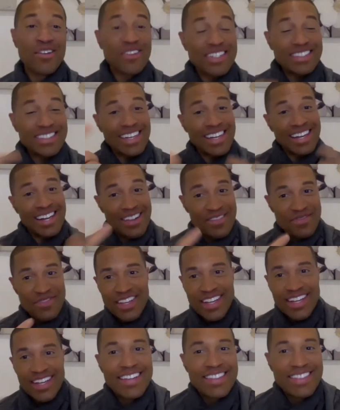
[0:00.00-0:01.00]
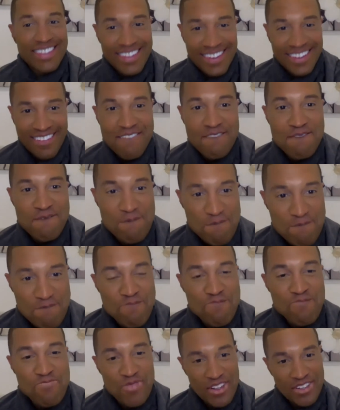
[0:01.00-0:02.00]
thing is like, is it possible for
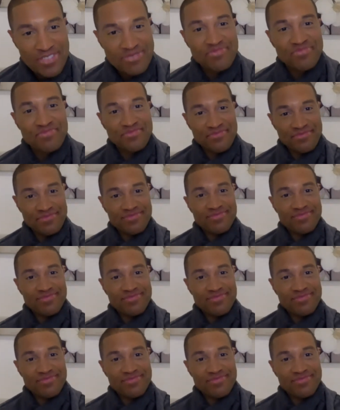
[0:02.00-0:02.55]
your partner to make you